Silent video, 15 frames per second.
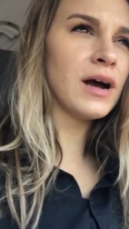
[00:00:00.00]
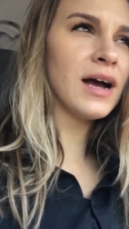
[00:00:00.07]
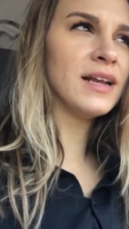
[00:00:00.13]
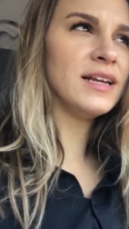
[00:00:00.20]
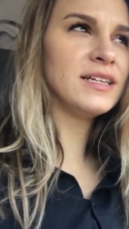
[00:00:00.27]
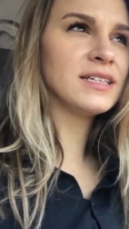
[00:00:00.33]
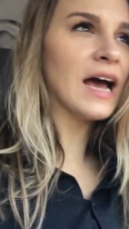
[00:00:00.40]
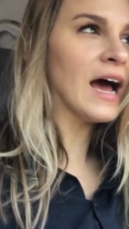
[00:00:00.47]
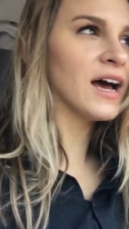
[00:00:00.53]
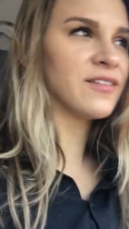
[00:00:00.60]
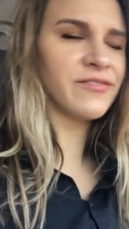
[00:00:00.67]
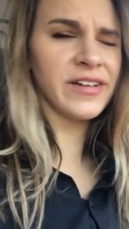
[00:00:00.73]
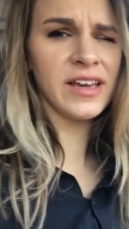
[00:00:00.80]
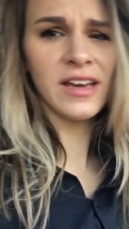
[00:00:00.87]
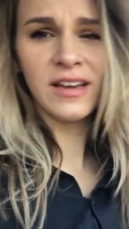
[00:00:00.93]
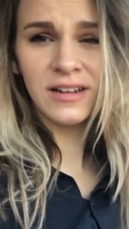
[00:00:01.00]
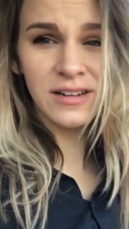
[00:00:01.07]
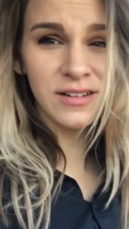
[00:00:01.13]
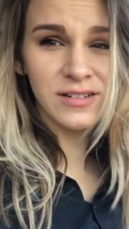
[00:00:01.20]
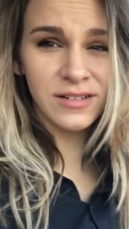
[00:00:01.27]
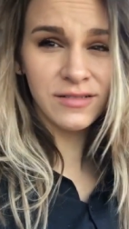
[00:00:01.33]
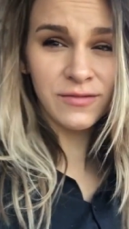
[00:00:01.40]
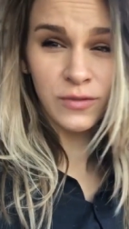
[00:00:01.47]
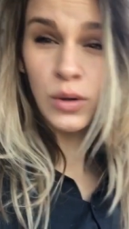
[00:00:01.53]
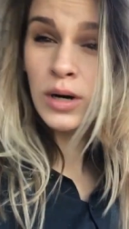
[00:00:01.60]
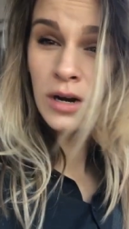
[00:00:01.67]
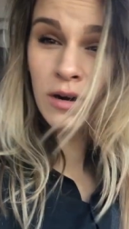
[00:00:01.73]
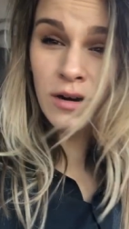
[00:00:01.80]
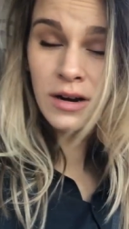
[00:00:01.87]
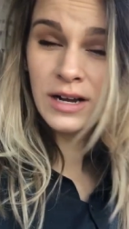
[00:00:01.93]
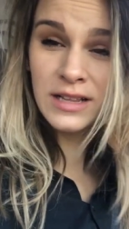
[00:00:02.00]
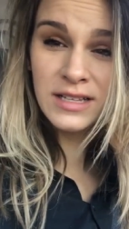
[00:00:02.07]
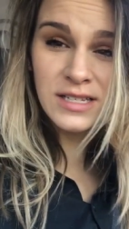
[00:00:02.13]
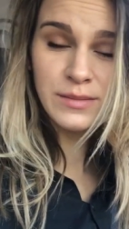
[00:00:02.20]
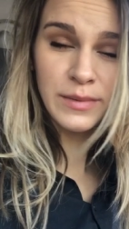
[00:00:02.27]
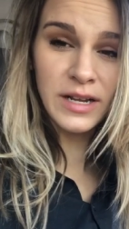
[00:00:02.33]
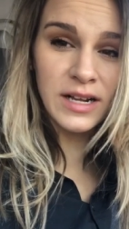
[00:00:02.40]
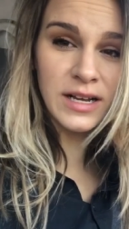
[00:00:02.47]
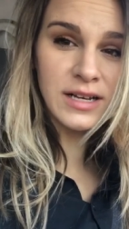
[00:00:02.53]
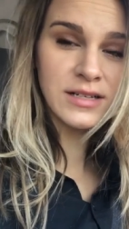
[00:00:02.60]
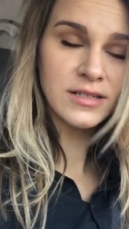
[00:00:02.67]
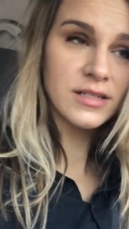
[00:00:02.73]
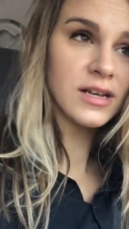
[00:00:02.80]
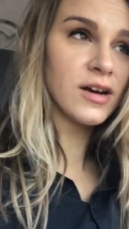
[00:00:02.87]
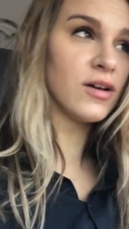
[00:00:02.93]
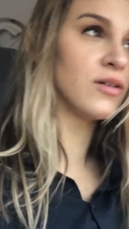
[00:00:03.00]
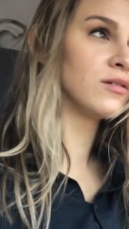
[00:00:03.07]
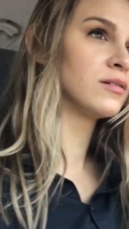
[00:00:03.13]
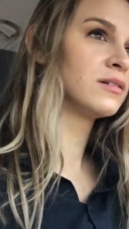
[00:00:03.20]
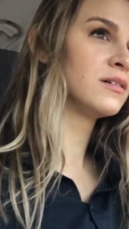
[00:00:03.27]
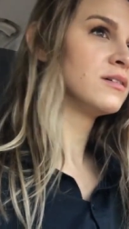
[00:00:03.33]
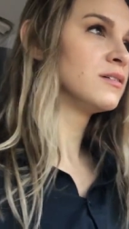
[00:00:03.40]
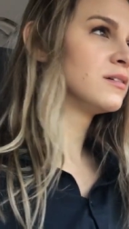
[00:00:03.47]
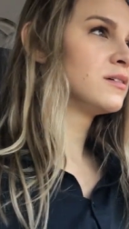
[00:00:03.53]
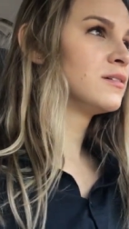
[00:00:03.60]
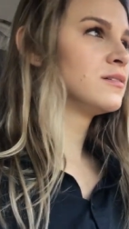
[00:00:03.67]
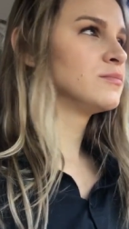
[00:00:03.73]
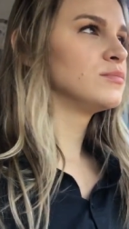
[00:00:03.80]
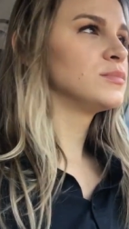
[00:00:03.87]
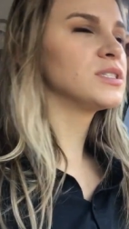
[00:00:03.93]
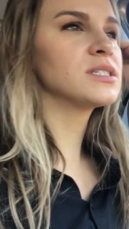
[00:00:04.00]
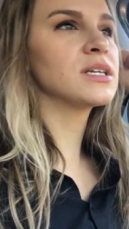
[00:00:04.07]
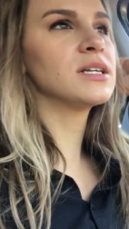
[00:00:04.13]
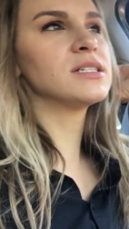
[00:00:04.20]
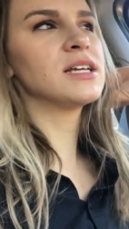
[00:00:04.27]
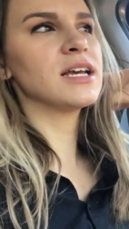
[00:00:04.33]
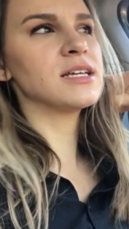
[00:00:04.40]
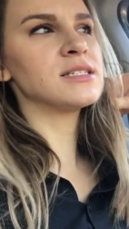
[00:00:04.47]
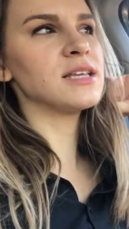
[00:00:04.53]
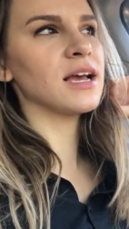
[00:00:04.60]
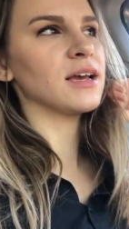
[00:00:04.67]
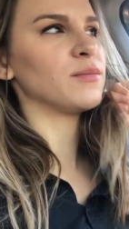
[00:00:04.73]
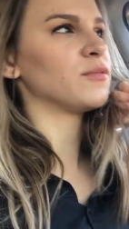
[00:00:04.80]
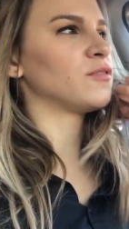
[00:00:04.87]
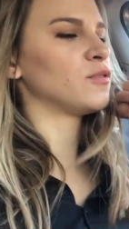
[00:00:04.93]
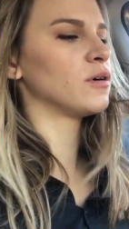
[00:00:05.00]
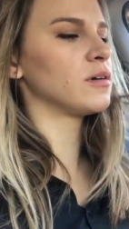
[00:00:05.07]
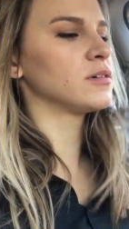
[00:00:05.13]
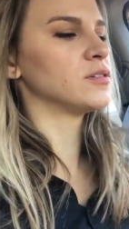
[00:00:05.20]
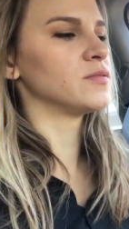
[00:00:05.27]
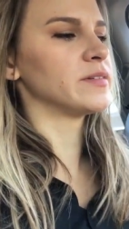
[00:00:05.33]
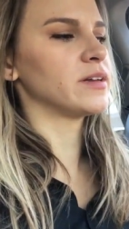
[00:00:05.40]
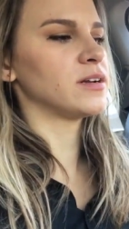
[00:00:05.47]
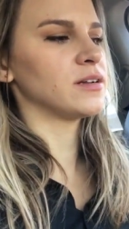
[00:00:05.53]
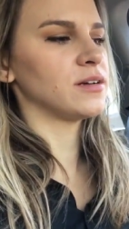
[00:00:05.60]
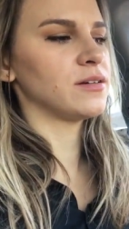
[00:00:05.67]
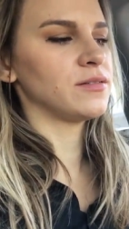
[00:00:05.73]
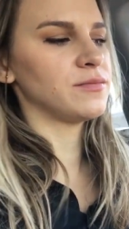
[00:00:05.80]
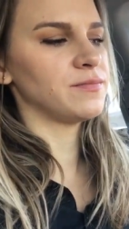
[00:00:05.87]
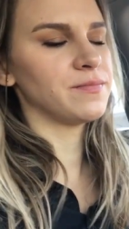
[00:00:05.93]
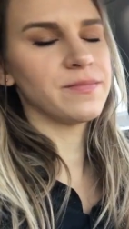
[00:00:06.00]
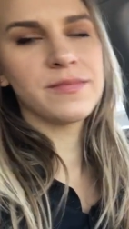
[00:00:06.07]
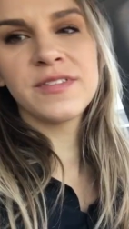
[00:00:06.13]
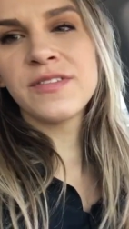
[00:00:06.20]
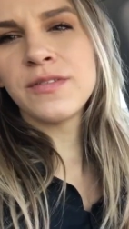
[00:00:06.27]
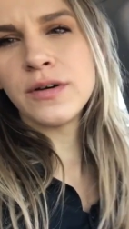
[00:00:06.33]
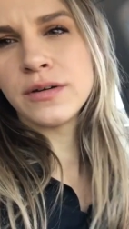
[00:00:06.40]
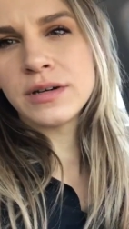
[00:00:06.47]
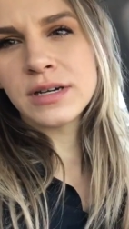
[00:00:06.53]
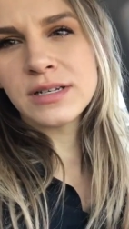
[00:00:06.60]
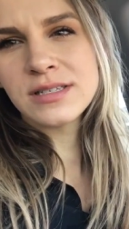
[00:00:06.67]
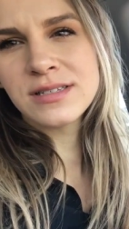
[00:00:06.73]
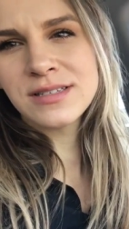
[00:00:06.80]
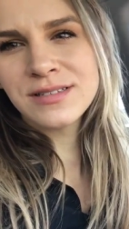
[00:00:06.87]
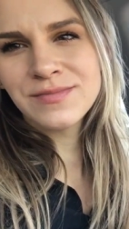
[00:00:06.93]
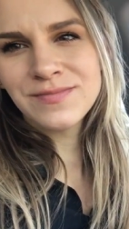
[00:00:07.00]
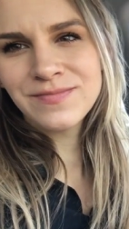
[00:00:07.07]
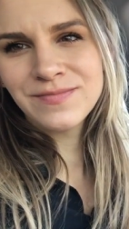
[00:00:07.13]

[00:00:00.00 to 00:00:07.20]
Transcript: I need to advocate in, for her in this meeting, so I'm just gonna take a second before I go over there to, to focus.